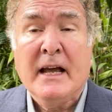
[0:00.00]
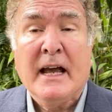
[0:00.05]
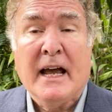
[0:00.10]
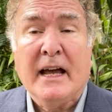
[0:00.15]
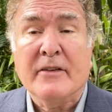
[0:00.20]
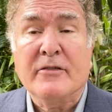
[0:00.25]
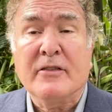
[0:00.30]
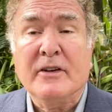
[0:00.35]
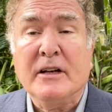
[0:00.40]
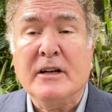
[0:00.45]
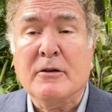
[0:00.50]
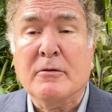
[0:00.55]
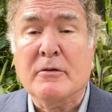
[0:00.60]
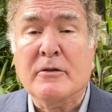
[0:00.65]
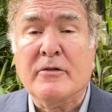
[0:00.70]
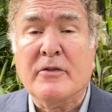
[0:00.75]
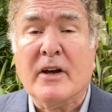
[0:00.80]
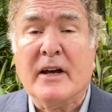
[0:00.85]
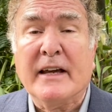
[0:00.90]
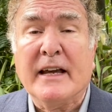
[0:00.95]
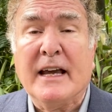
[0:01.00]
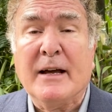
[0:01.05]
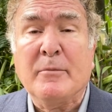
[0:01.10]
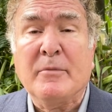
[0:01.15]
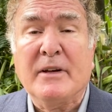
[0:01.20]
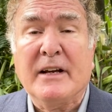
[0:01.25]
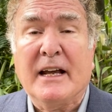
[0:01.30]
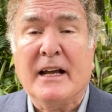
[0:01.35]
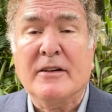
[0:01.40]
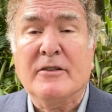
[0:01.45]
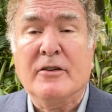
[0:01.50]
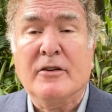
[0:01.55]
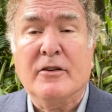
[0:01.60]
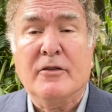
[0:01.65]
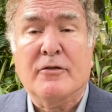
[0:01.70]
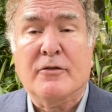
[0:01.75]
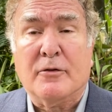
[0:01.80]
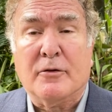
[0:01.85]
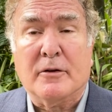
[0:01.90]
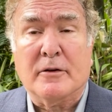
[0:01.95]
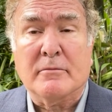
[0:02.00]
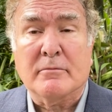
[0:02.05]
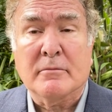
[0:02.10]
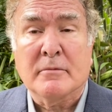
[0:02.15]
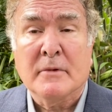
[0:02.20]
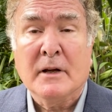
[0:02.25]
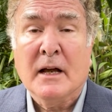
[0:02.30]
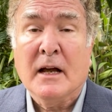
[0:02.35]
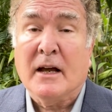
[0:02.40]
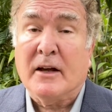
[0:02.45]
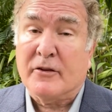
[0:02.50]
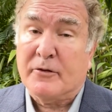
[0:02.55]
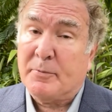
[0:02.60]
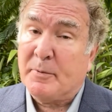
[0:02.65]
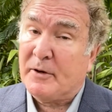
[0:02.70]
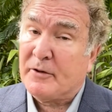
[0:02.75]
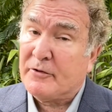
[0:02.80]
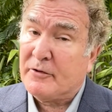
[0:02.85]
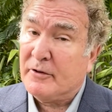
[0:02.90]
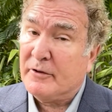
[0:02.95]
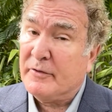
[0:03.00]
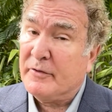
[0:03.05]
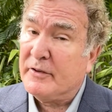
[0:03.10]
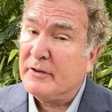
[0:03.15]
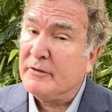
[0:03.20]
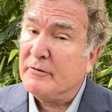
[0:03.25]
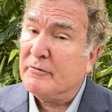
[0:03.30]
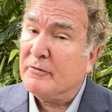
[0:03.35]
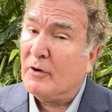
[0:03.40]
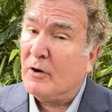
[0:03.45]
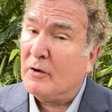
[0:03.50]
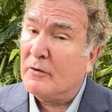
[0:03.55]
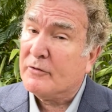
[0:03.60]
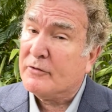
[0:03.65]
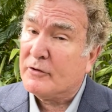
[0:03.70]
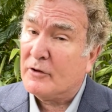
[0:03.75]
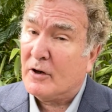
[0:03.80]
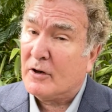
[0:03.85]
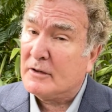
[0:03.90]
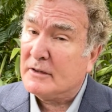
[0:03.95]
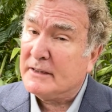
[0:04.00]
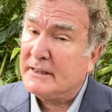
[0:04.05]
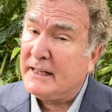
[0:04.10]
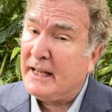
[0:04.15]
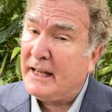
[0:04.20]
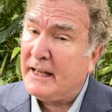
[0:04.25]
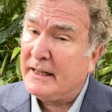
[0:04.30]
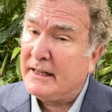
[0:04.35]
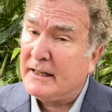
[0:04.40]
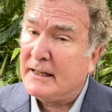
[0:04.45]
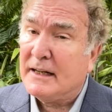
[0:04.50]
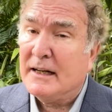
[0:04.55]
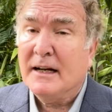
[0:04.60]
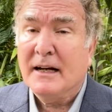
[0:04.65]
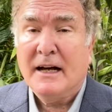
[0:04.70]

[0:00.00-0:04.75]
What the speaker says: As eager as I am to get to dessert, especially if it involves chocolate cake,